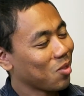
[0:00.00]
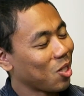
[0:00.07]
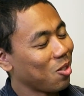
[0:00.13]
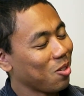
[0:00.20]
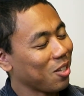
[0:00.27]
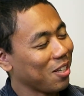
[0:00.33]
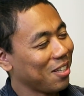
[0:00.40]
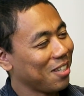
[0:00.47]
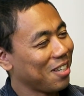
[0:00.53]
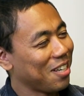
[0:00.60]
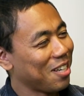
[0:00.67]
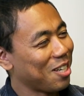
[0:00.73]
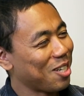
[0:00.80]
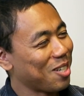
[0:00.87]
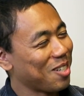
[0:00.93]
Okay.
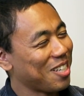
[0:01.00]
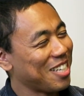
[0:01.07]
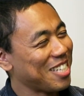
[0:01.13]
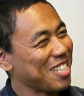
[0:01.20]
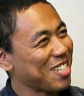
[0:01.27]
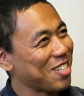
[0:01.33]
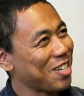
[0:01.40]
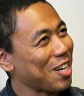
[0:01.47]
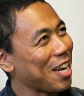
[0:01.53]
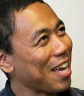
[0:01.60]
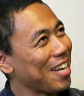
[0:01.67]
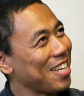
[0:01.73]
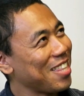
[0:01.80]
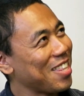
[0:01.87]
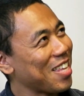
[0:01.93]
Is there
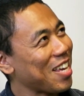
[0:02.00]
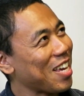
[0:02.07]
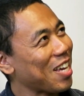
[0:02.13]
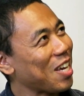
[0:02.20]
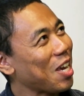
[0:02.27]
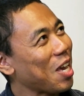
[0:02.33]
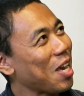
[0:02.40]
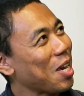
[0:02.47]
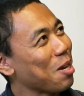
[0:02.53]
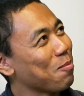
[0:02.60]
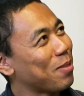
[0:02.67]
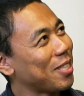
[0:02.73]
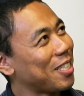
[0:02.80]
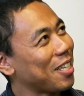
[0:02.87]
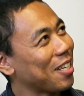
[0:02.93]
anything in
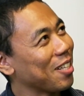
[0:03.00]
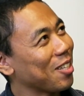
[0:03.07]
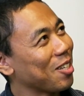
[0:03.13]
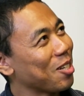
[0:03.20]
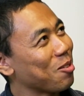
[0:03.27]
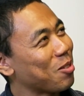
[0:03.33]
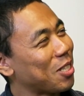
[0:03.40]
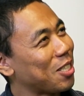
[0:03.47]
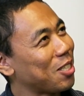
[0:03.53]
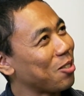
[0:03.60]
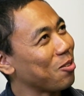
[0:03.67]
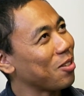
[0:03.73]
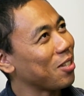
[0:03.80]
particular which you